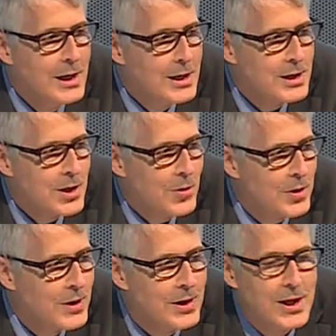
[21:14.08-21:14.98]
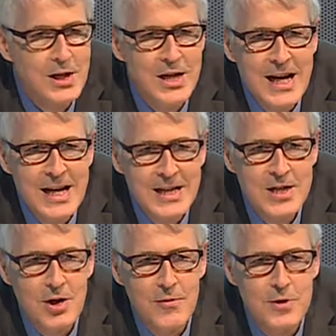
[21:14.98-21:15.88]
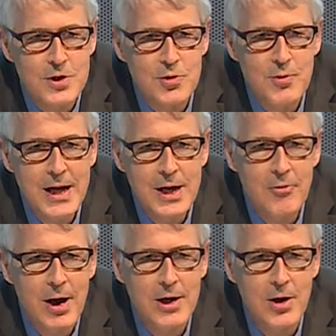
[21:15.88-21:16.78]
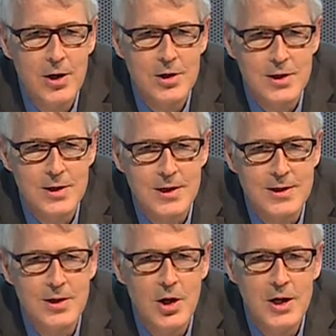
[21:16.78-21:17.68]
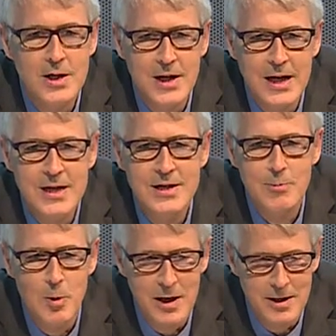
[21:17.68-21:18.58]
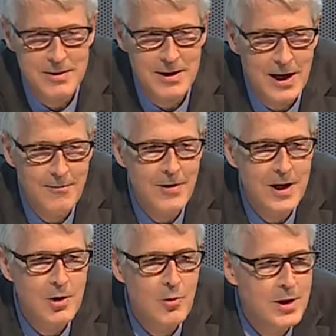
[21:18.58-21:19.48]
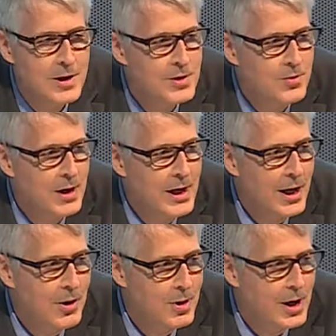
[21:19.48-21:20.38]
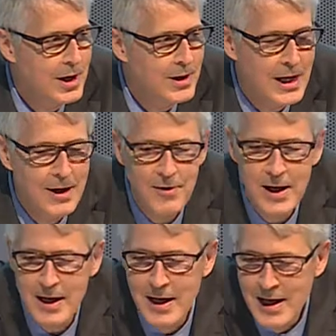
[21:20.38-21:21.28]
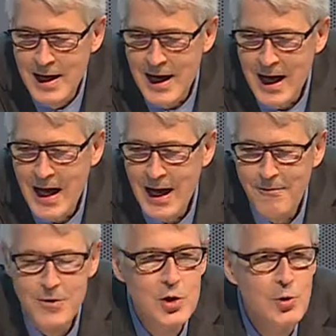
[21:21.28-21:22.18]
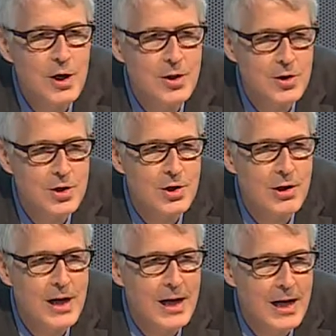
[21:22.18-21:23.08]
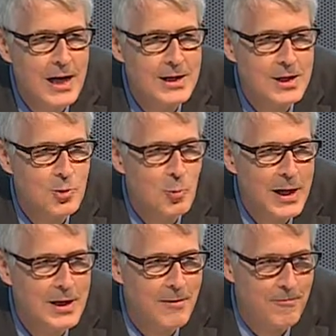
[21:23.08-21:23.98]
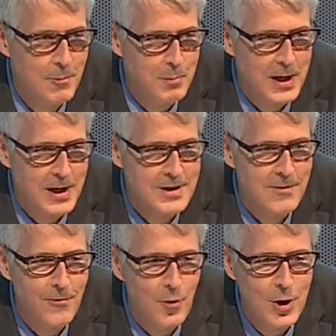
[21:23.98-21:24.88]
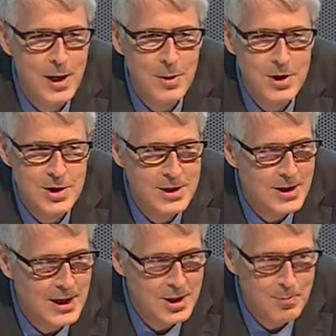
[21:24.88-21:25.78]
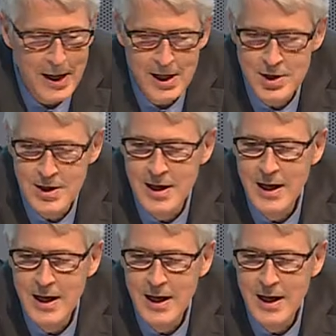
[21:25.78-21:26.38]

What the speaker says: So the task of a screening radiologist is not an easy one. If I go in the screening unit in the evening, I have 200 screening cases waiting for me. It's four images each patient,